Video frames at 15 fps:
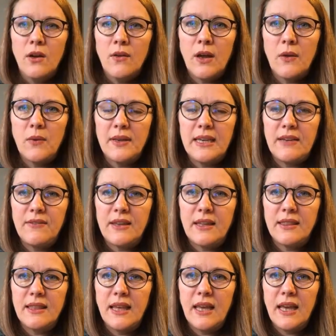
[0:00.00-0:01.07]
Right, we'll leave
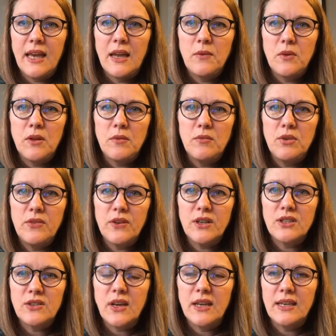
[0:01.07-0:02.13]
that there and we'll move
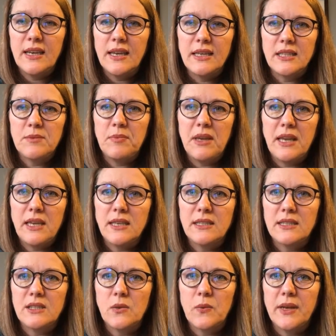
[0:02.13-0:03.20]
on to our next
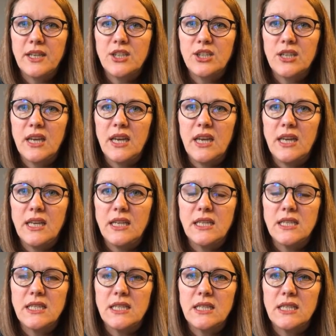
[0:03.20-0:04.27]
piece, which
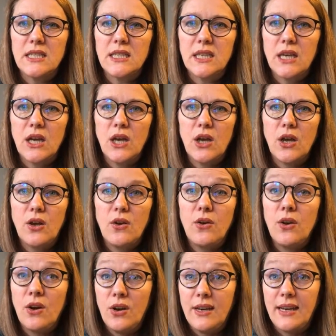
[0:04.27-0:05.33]
is O
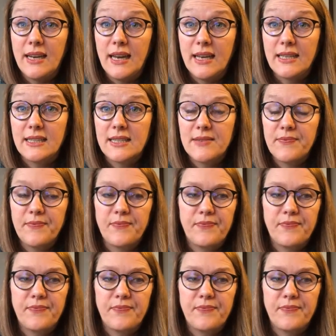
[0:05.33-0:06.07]
Holy Night.